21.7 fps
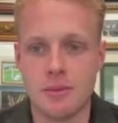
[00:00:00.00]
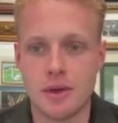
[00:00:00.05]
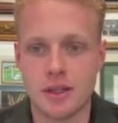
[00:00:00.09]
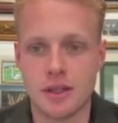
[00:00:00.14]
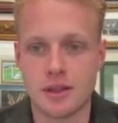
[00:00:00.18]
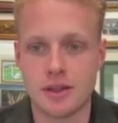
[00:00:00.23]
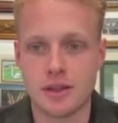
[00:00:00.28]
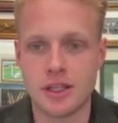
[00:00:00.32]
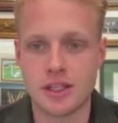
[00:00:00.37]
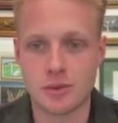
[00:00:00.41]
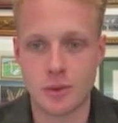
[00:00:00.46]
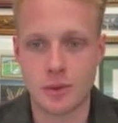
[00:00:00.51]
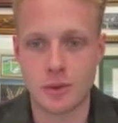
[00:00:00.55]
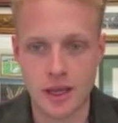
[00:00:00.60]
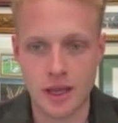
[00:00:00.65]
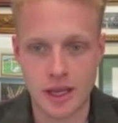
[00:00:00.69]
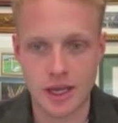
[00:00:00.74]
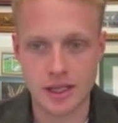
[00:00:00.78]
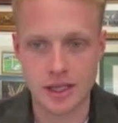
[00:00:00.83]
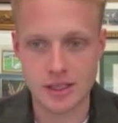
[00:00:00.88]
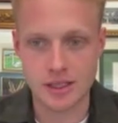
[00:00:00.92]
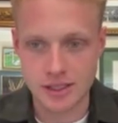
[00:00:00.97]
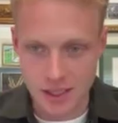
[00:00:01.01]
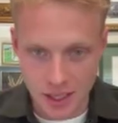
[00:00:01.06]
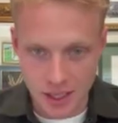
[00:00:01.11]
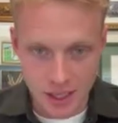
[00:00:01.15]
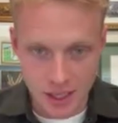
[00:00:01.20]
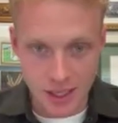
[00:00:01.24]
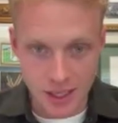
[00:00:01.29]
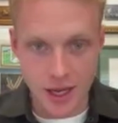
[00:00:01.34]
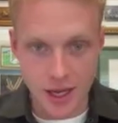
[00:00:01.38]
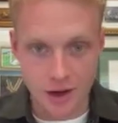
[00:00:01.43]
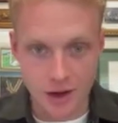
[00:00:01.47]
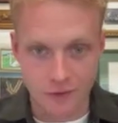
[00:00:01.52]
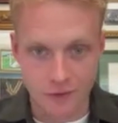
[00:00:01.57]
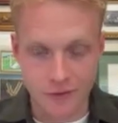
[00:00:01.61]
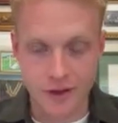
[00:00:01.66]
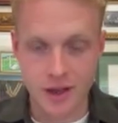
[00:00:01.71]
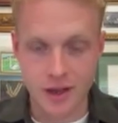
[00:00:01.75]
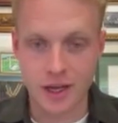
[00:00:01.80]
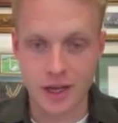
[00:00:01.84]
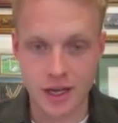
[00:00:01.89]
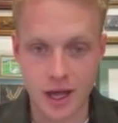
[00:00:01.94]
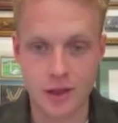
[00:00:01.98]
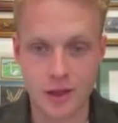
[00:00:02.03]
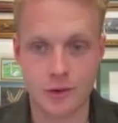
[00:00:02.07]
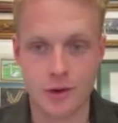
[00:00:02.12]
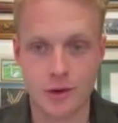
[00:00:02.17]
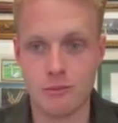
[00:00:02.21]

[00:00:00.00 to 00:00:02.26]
But this weekend at Sandown, I found another